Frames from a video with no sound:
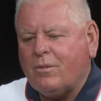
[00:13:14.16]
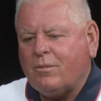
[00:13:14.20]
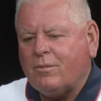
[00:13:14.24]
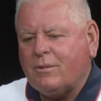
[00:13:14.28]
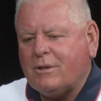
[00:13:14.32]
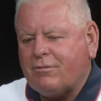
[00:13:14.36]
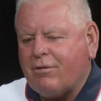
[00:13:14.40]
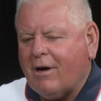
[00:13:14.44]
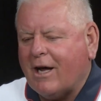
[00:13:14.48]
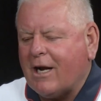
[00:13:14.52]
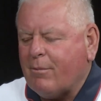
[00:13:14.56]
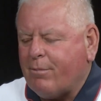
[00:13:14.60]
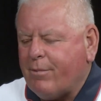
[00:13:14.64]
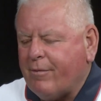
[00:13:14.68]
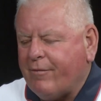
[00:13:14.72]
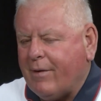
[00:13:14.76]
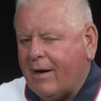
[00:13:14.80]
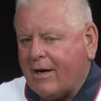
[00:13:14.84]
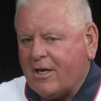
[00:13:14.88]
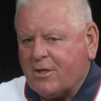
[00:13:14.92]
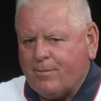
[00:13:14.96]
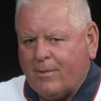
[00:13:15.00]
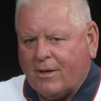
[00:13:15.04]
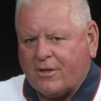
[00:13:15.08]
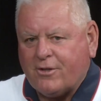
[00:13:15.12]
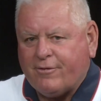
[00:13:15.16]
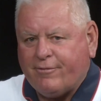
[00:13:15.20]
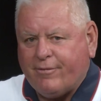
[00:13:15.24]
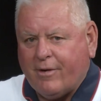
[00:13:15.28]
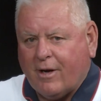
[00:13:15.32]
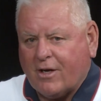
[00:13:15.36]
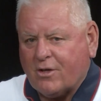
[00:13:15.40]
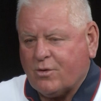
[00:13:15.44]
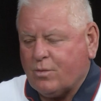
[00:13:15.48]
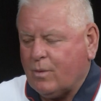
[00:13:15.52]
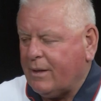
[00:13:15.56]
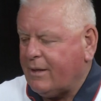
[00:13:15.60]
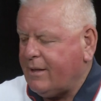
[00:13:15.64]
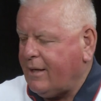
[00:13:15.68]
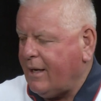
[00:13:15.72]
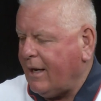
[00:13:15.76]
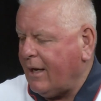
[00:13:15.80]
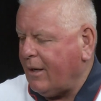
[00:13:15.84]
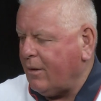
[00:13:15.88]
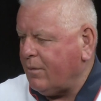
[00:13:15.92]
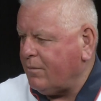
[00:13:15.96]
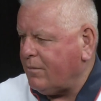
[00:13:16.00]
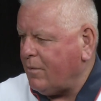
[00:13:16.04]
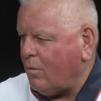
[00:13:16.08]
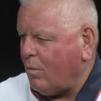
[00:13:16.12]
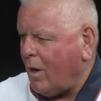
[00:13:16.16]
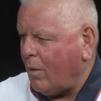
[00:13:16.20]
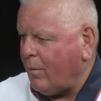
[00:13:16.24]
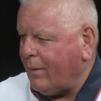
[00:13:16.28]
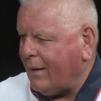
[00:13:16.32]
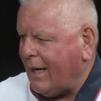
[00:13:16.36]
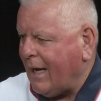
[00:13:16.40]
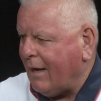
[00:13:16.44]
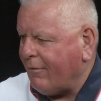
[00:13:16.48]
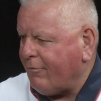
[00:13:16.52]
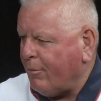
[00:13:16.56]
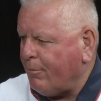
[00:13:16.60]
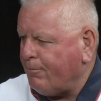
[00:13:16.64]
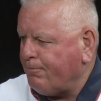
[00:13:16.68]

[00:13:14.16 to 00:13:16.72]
we try to provide as much fun as we can while we have them.